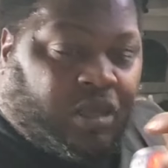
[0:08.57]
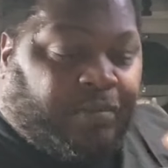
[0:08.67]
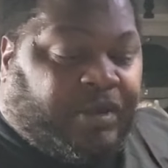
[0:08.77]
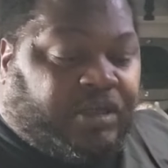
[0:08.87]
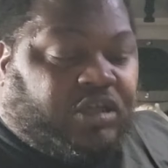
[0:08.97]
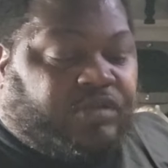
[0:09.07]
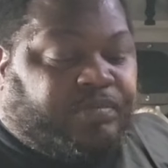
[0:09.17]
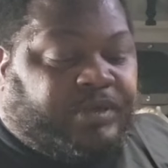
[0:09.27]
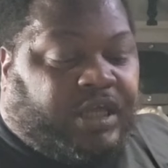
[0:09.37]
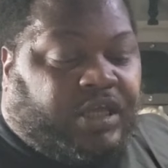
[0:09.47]
I'm making a
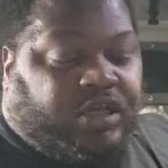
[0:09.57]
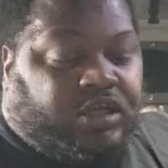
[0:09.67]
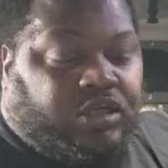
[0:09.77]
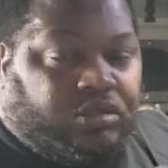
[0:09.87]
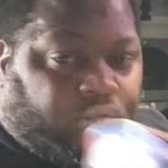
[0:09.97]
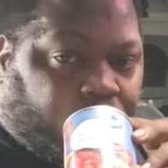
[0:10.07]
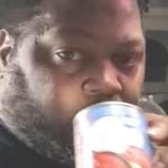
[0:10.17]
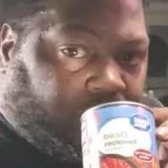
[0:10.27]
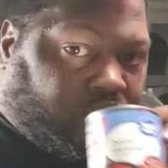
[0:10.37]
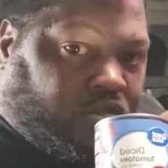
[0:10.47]
spaghetti
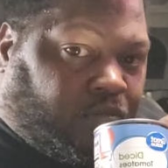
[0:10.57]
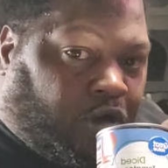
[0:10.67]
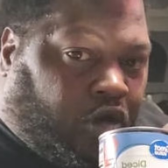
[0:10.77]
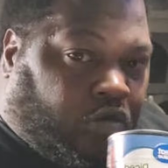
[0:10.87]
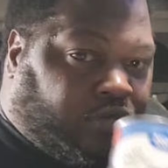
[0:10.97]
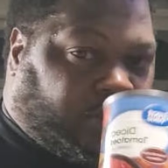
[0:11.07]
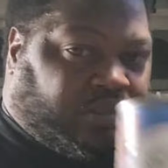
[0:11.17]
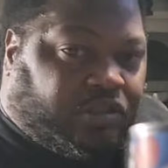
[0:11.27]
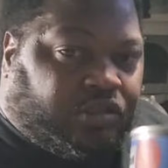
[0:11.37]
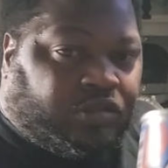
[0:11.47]
tomorrow.
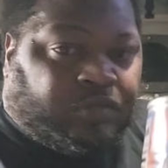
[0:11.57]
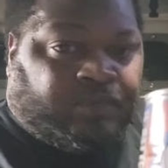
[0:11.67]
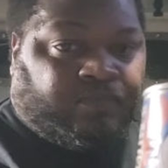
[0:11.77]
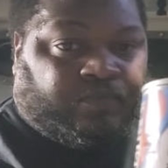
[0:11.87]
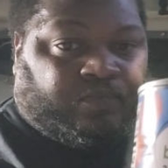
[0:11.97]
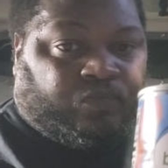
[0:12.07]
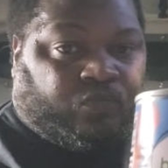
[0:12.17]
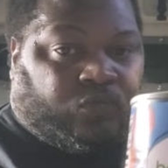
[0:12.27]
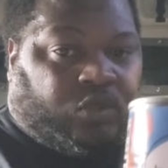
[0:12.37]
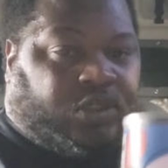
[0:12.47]
This is
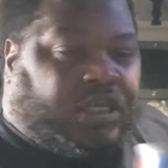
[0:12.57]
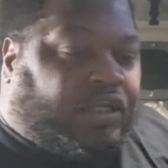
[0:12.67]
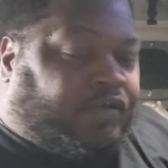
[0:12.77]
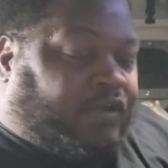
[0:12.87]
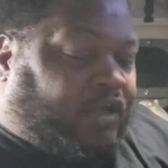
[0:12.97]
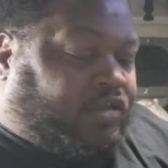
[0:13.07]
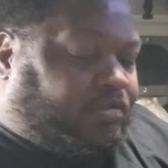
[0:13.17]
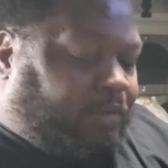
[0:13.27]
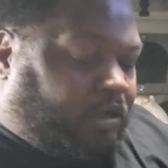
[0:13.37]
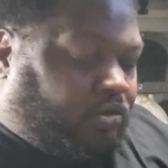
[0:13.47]
a can of diced
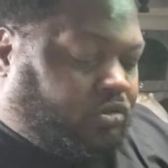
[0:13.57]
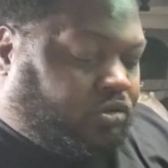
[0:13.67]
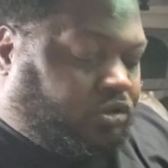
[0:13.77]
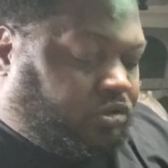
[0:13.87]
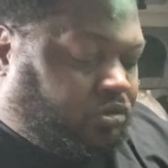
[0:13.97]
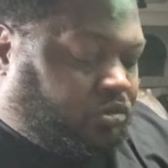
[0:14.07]
tomatoes.